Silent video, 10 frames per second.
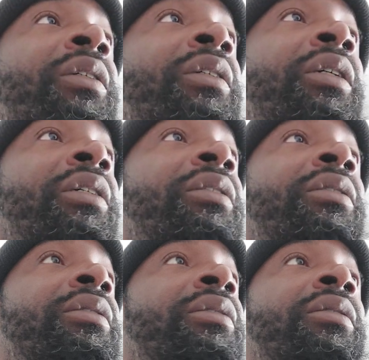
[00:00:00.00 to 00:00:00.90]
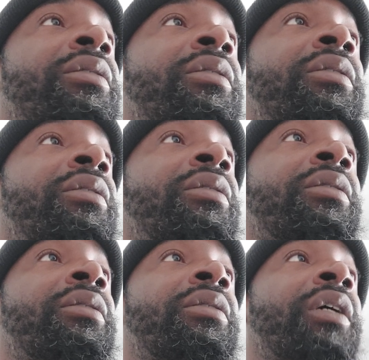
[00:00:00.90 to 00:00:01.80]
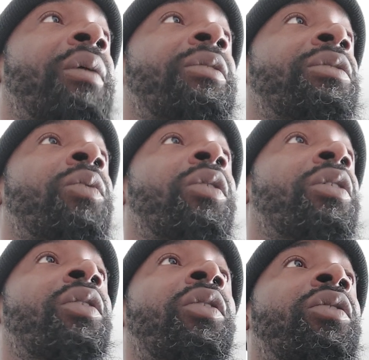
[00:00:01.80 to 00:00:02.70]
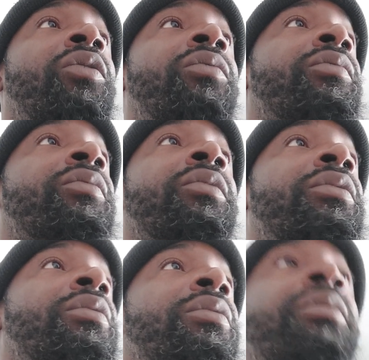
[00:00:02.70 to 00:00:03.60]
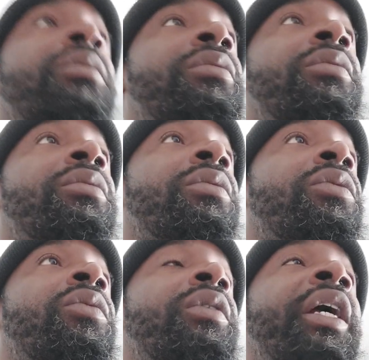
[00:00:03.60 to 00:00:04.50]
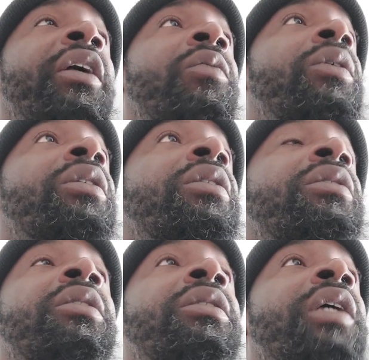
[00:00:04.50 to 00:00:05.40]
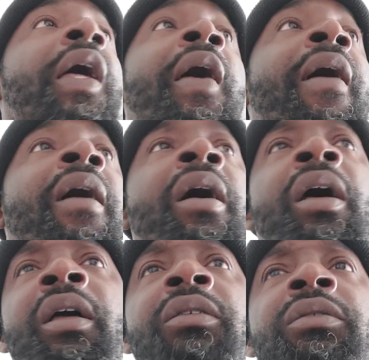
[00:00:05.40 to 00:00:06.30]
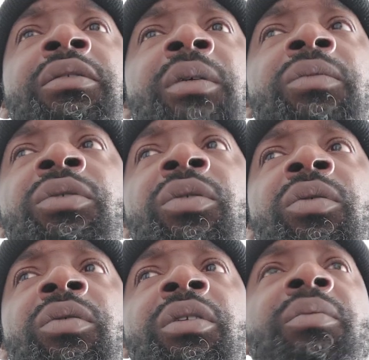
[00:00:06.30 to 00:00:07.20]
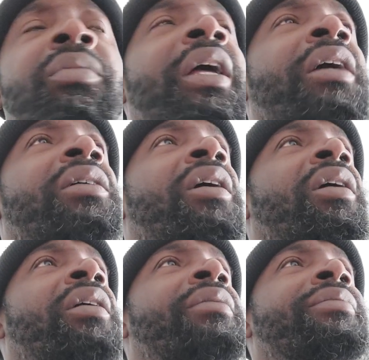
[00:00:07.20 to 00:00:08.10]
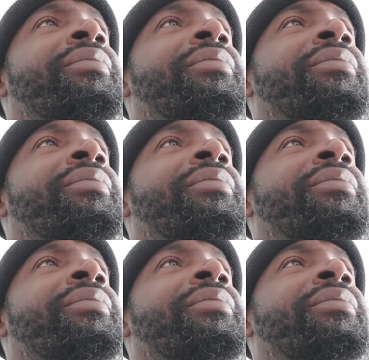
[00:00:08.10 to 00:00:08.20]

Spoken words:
because I'm just walking home through Cary Woods and some dude in a black car